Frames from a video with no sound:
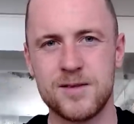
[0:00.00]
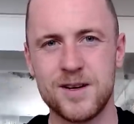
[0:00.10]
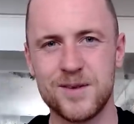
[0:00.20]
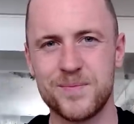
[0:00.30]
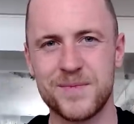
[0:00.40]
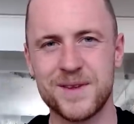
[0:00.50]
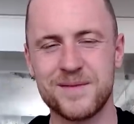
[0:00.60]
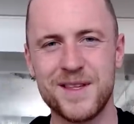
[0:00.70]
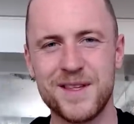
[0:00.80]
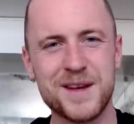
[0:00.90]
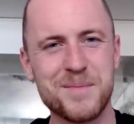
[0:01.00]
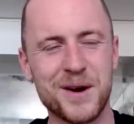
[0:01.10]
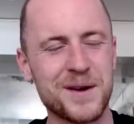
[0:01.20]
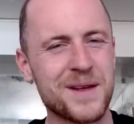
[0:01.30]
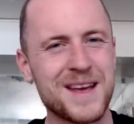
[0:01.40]
Now, think about
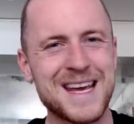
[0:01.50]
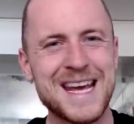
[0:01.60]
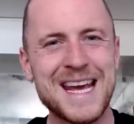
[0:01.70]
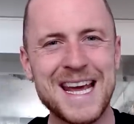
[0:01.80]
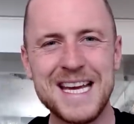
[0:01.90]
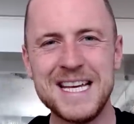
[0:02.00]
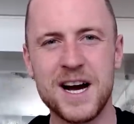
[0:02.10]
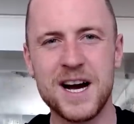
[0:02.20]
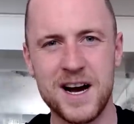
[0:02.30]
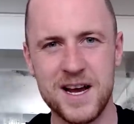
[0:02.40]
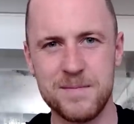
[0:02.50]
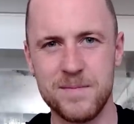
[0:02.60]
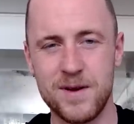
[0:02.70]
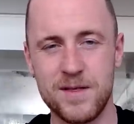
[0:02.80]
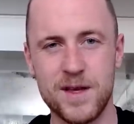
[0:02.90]
it. Any
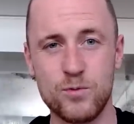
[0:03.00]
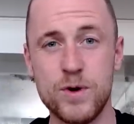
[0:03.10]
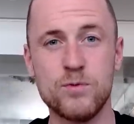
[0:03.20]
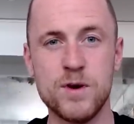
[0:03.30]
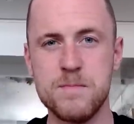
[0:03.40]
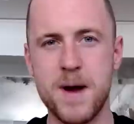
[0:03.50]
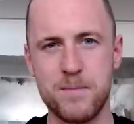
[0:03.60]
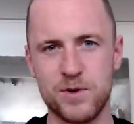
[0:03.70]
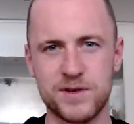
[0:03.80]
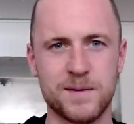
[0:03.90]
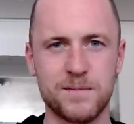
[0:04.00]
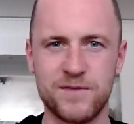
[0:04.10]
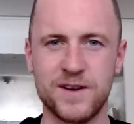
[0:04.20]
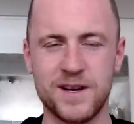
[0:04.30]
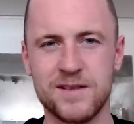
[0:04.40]
time that we remember
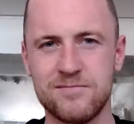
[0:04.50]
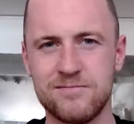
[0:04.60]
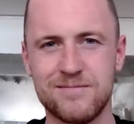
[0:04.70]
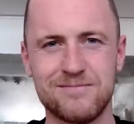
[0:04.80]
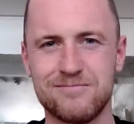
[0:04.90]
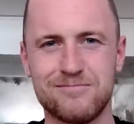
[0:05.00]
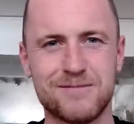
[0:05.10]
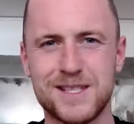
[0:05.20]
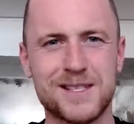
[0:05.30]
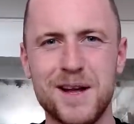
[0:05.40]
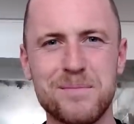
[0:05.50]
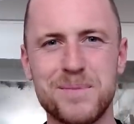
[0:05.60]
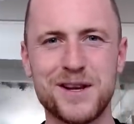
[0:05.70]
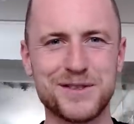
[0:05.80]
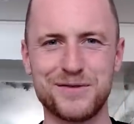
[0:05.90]
something, it's not
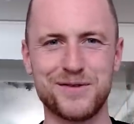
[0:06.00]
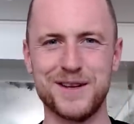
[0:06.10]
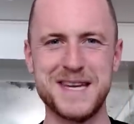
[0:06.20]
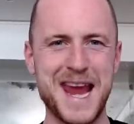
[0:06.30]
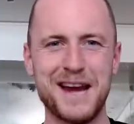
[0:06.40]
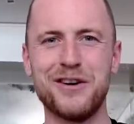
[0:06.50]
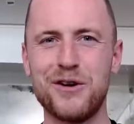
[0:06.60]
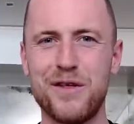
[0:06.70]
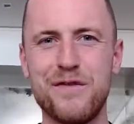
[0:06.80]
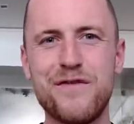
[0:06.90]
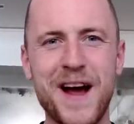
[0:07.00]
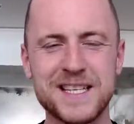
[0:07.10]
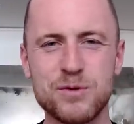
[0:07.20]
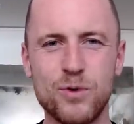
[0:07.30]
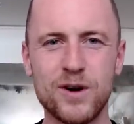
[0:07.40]
because of the data or the facts
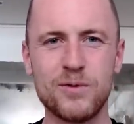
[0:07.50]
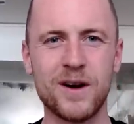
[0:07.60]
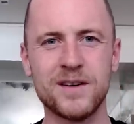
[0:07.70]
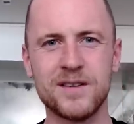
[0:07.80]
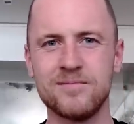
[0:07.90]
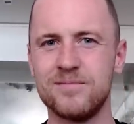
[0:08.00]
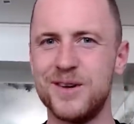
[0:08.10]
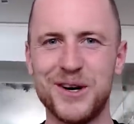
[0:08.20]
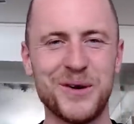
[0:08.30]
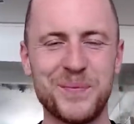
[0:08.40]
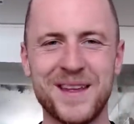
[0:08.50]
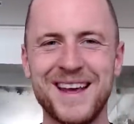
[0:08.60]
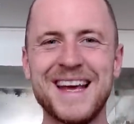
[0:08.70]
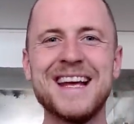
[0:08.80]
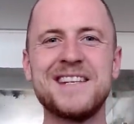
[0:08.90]
that were around it, no.
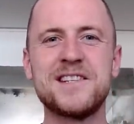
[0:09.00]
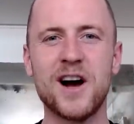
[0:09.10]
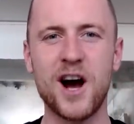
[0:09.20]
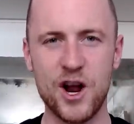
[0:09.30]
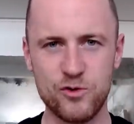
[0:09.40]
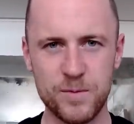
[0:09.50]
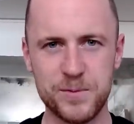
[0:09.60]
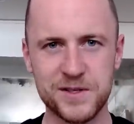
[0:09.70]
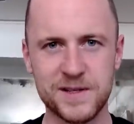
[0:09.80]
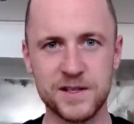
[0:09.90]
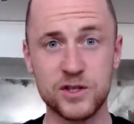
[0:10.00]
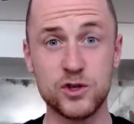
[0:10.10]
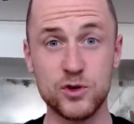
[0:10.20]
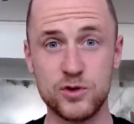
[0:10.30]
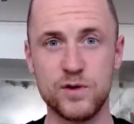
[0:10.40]
It's 100%
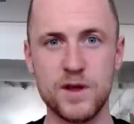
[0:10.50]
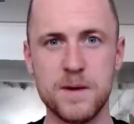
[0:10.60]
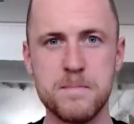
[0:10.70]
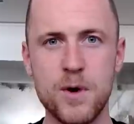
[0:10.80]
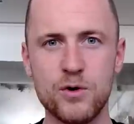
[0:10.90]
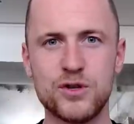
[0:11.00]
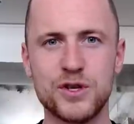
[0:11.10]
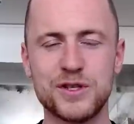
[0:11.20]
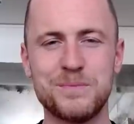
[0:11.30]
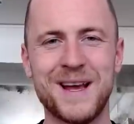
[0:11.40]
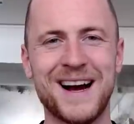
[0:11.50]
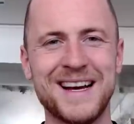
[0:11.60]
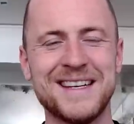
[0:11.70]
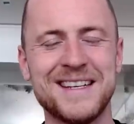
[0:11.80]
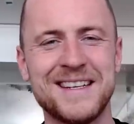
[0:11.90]
due to the emotions
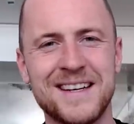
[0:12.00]
behind it.